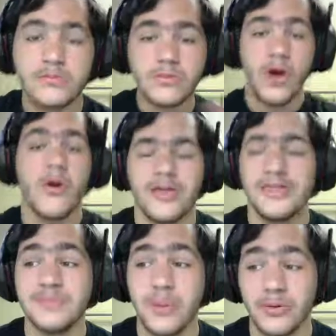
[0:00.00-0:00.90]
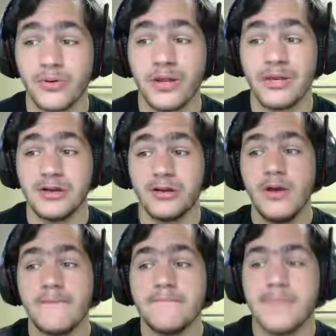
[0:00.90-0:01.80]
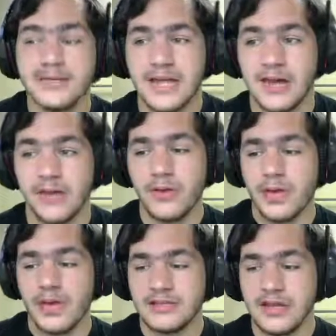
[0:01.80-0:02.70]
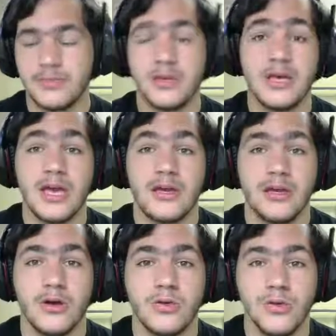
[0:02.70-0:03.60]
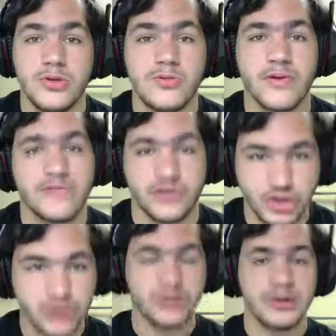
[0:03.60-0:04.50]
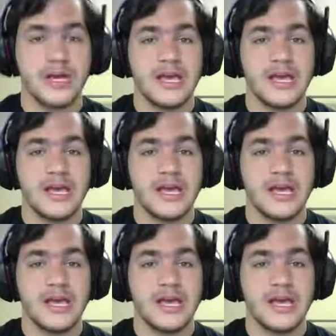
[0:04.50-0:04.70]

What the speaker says: Okay, this Pokemon right here, Mudsale, it's going to be a OU threat for sure.